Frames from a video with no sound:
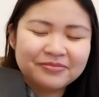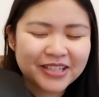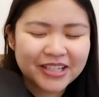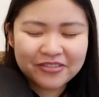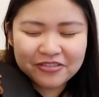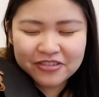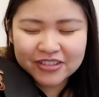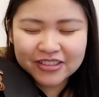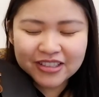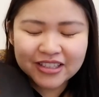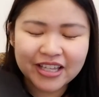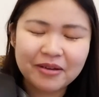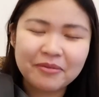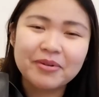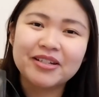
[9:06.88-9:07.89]
and feel
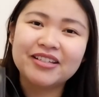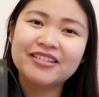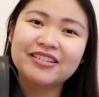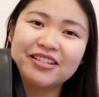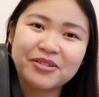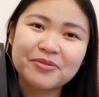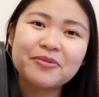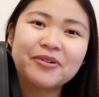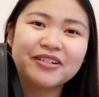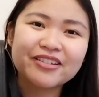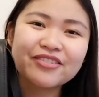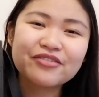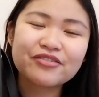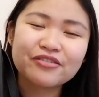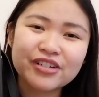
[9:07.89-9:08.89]
them, and this one
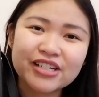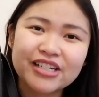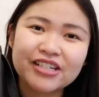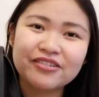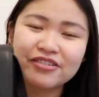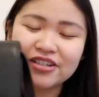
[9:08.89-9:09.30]
is really,